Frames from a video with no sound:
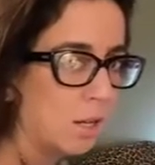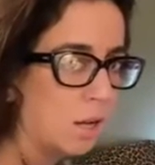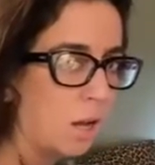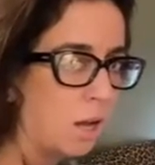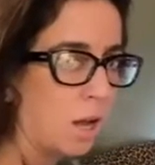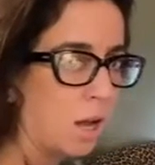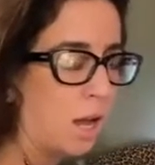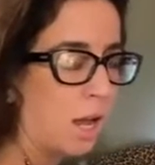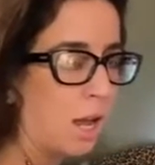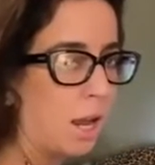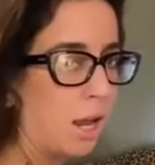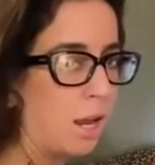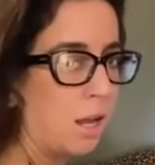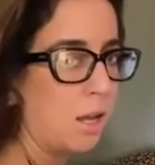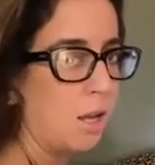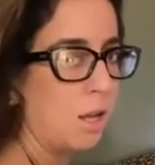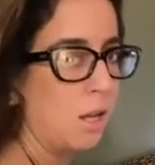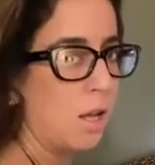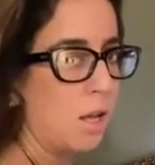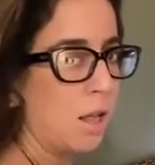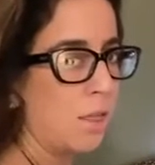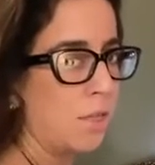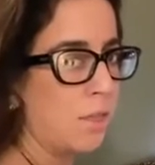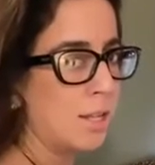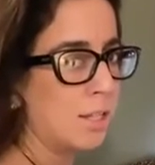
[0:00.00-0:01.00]
Okay,
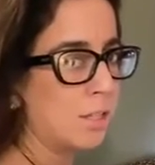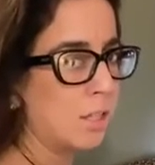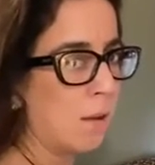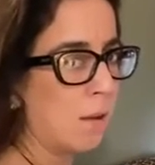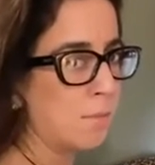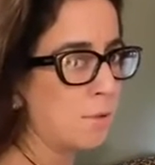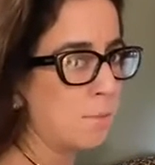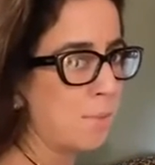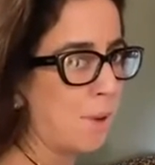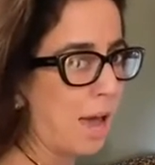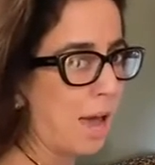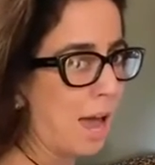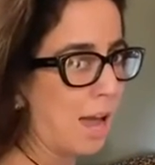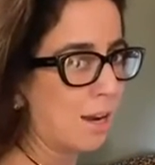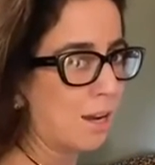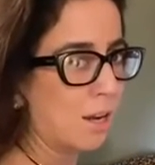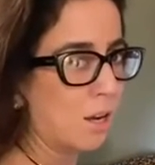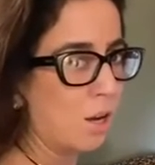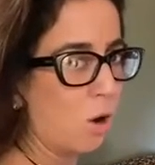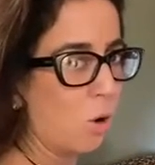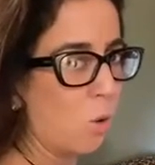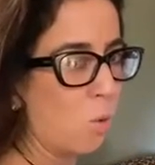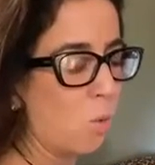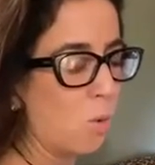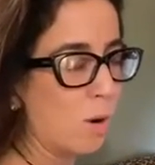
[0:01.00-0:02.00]
this comes back.
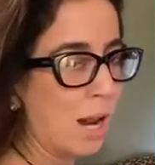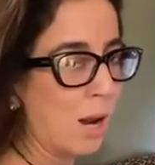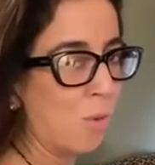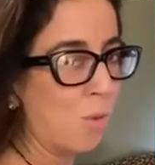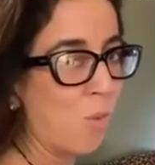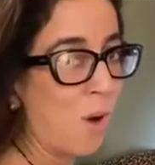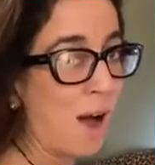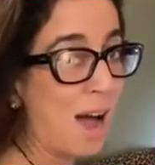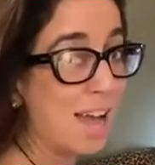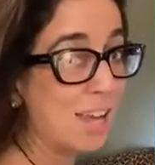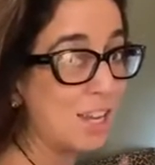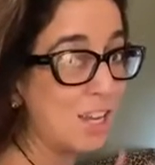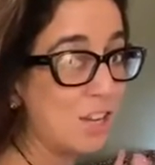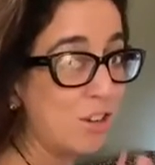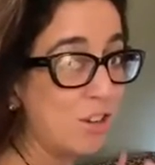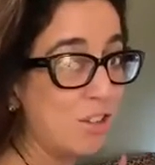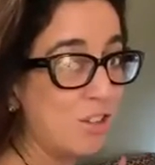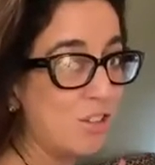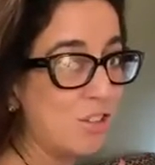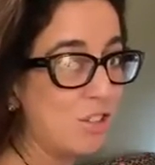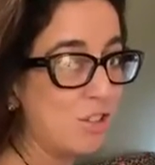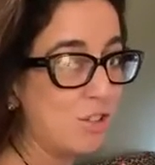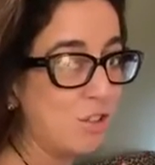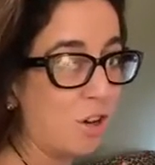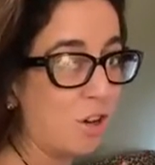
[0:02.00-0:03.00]
What I want you to
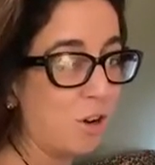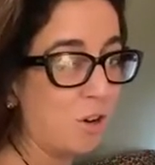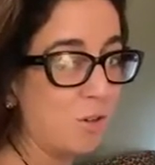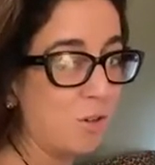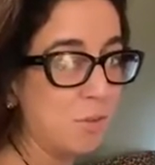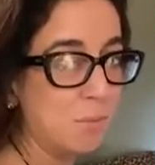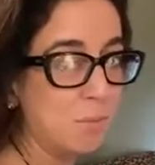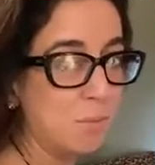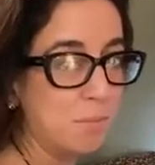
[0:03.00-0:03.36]
do though